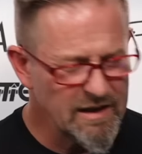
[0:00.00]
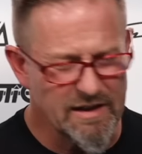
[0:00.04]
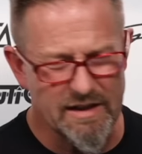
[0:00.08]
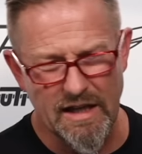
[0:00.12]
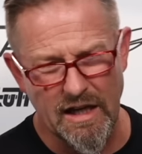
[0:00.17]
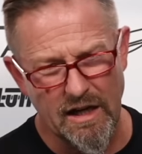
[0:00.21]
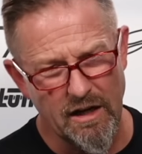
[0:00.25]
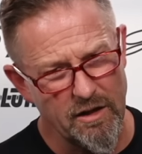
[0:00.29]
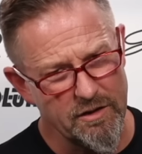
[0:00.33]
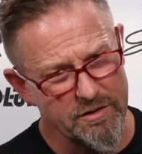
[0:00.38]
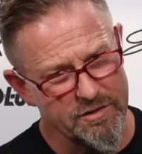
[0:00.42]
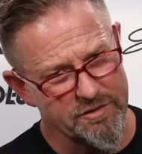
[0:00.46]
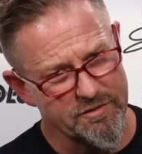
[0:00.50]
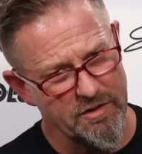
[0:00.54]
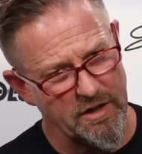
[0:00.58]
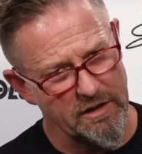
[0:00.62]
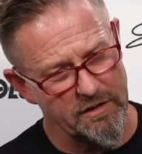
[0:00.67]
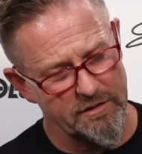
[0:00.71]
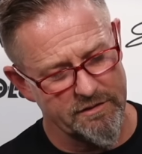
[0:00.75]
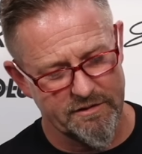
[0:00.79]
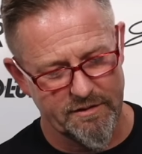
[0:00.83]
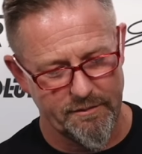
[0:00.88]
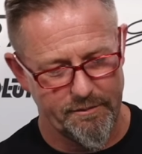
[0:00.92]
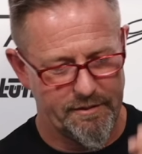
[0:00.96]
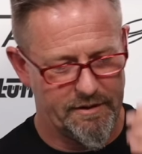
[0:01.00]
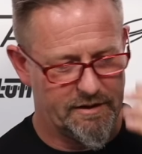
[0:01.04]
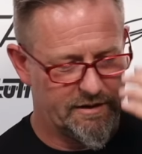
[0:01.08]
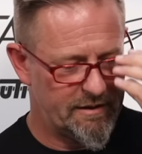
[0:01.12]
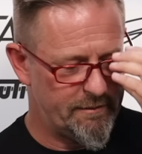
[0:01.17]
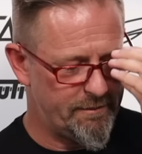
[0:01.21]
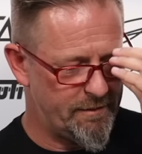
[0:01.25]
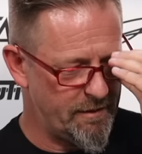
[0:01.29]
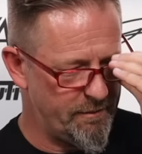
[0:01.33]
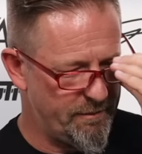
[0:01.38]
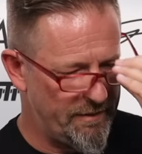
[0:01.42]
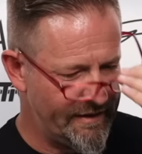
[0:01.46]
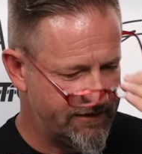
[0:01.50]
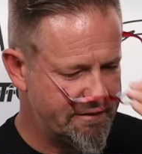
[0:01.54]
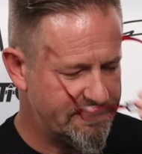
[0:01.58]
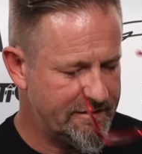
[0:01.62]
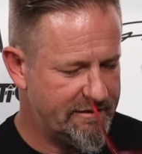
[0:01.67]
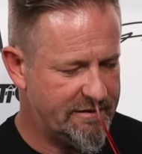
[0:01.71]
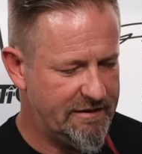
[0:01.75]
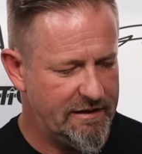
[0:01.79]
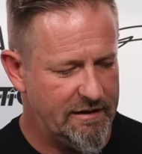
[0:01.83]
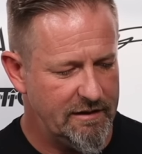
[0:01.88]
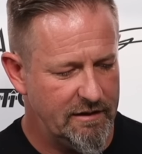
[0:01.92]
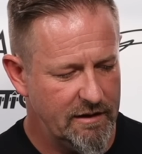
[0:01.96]
Yellow struggles to build up
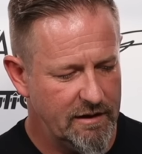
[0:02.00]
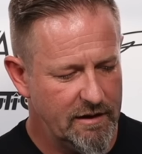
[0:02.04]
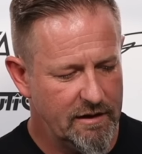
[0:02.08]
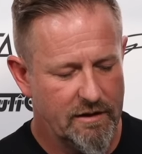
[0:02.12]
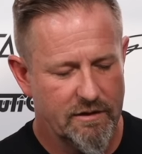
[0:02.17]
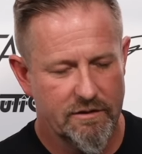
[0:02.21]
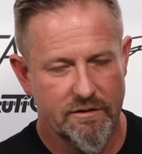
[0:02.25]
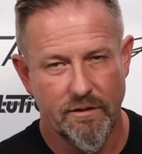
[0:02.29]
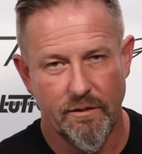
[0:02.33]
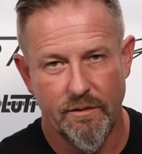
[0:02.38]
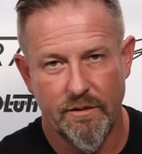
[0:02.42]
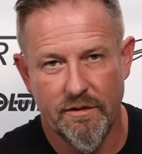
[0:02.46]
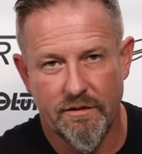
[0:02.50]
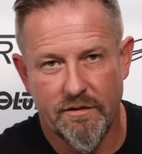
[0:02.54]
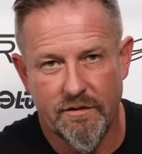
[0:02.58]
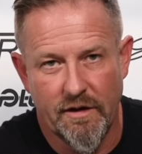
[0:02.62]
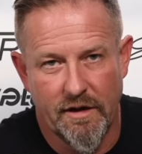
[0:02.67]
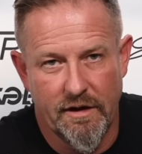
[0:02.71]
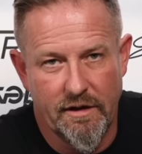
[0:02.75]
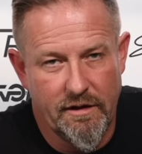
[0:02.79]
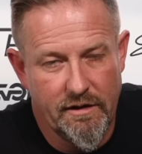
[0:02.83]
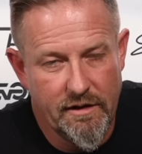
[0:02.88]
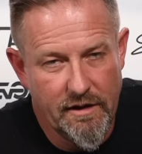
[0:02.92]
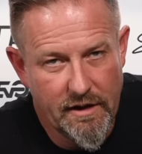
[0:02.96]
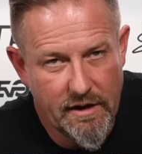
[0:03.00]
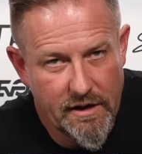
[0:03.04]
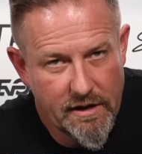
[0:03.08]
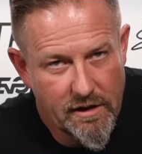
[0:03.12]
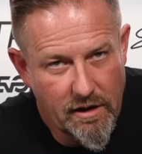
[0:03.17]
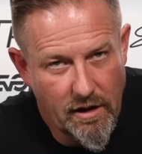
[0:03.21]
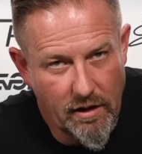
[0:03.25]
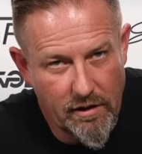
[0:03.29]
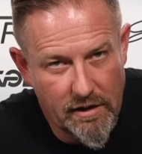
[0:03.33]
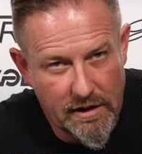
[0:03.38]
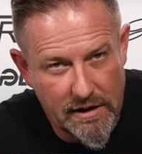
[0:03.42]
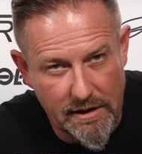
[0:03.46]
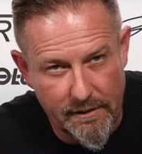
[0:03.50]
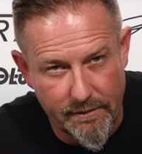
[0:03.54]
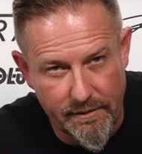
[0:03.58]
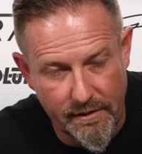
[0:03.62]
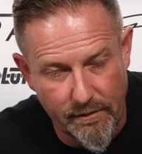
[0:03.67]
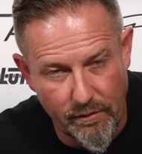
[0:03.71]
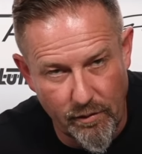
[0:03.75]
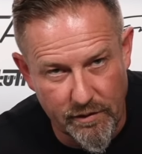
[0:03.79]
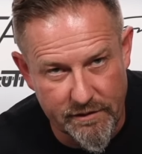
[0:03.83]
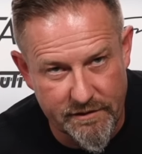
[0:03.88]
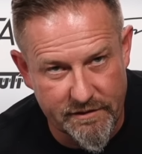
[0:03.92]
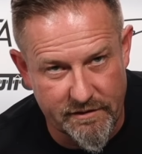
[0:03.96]
opacity, so we just got to go a little bit
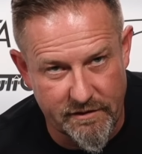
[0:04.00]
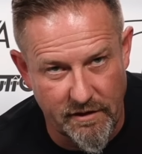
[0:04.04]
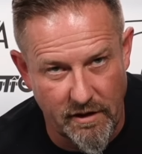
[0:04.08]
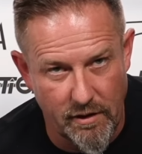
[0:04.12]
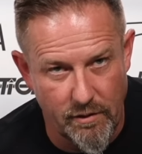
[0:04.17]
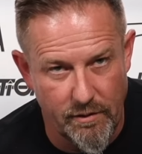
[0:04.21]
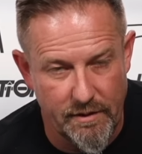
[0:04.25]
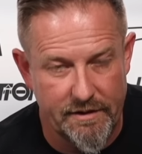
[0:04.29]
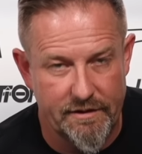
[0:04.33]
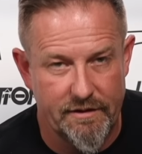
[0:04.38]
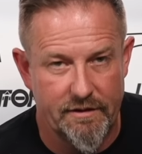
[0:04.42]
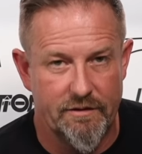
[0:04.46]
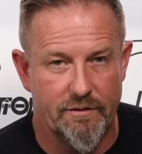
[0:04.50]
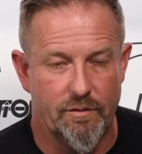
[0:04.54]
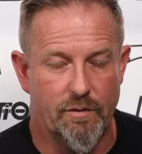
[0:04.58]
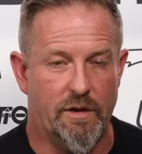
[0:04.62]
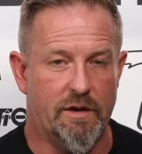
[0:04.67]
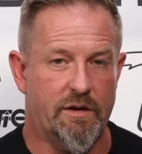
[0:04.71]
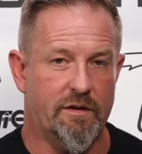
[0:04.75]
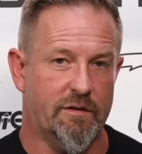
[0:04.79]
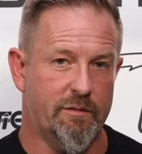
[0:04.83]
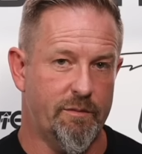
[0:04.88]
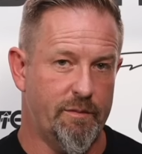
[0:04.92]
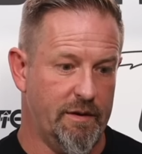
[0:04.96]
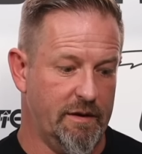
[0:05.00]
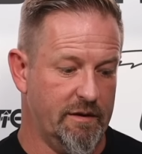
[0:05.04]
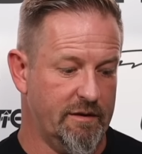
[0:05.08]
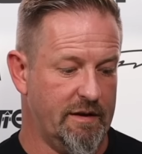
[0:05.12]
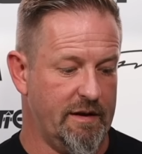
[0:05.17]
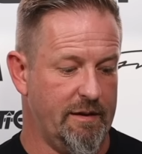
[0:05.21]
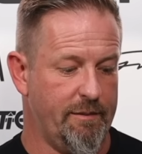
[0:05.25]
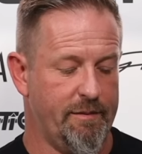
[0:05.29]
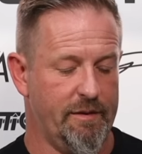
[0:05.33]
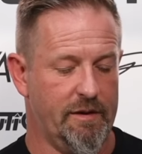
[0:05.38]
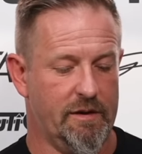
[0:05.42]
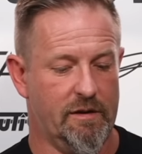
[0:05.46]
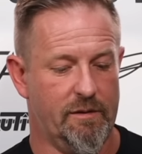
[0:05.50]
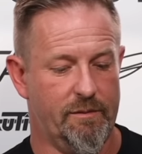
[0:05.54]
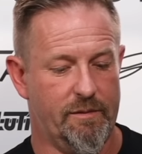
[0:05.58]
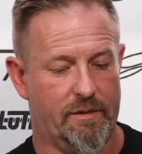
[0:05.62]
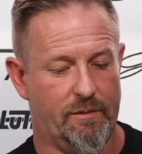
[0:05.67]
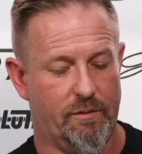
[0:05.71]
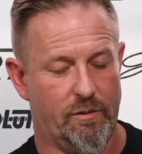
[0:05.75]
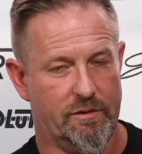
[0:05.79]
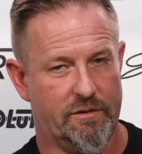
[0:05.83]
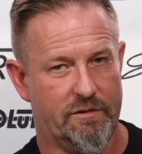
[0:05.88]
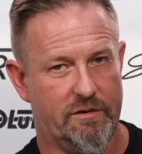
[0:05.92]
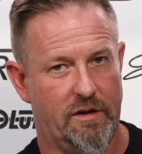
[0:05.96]
more slow with this one, just build it up a little bit
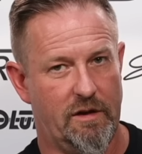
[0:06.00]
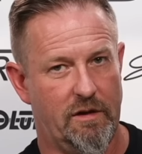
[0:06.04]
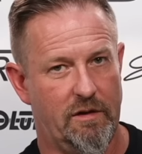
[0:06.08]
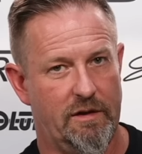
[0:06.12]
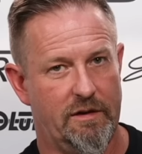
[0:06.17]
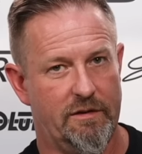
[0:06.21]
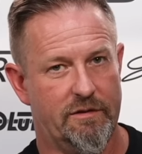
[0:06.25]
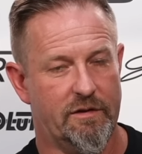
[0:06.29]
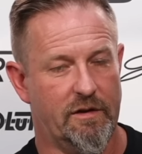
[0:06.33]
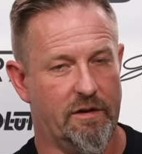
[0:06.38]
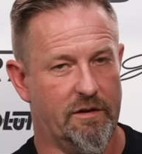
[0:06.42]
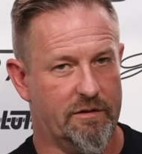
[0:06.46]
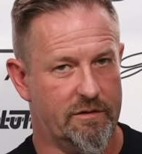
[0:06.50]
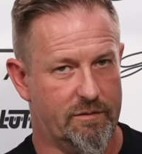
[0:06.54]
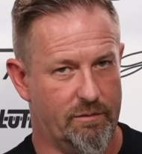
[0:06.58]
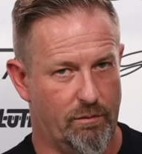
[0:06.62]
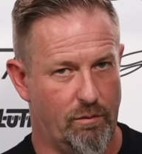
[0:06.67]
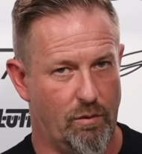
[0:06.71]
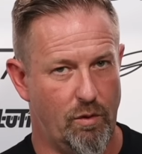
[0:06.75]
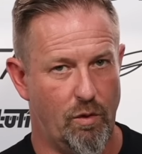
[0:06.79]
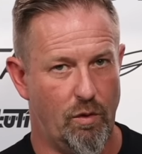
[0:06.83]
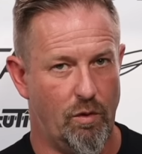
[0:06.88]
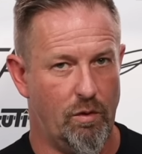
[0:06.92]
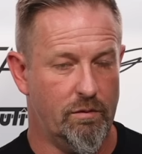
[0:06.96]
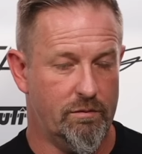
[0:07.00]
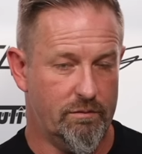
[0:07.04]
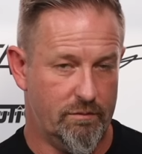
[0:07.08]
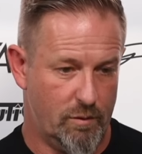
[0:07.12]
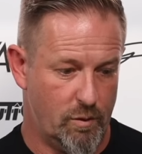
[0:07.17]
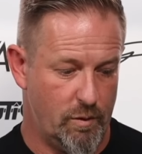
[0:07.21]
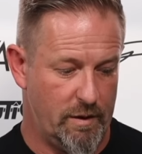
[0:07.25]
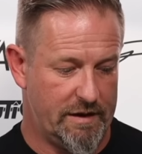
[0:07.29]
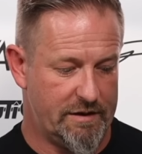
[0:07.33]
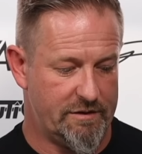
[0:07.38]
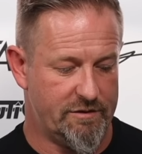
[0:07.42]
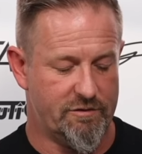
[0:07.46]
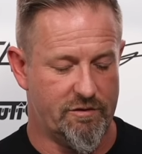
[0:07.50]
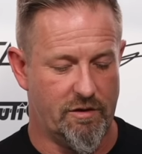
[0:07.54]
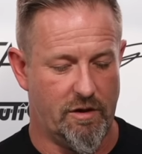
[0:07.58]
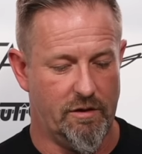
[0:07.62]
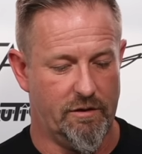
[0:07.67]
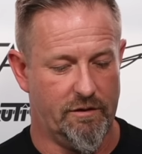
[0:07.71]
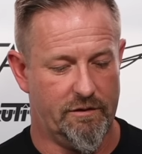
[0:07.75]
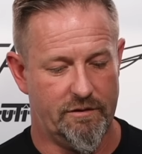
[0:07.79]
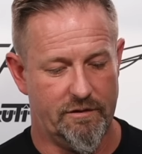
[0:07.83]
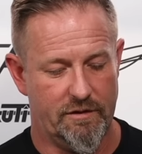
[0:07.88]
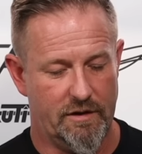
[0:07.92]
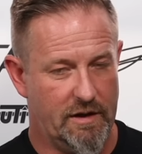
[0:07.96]
more slowly so it's more quick
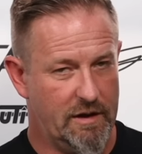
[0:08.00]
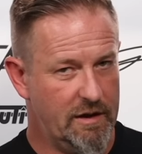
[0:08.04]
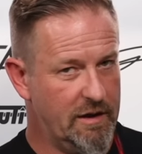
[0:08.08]
strokes.